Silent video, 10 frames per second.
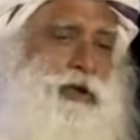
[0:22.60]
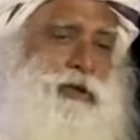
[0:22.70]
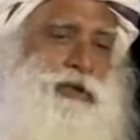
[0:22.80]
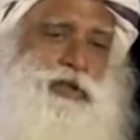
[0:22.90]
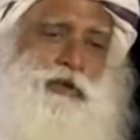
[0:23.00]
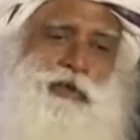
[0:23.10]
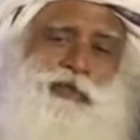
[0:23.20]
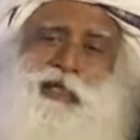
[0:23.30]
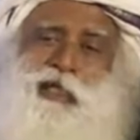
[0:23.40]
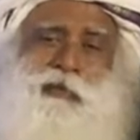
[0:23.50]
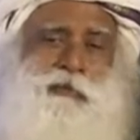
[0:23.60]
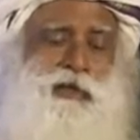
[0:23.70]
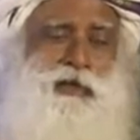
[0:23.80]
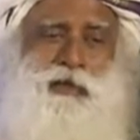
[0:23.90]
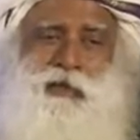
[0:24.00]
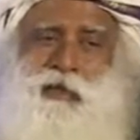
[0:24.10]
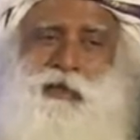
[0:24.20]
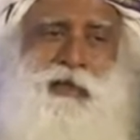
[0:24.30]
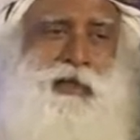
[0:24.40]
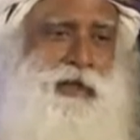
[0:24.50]
doctors have been telling me
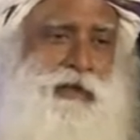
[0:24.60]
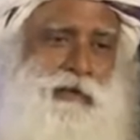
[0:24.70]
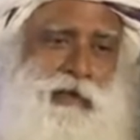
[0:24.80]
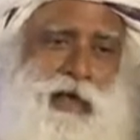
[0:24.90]
that they will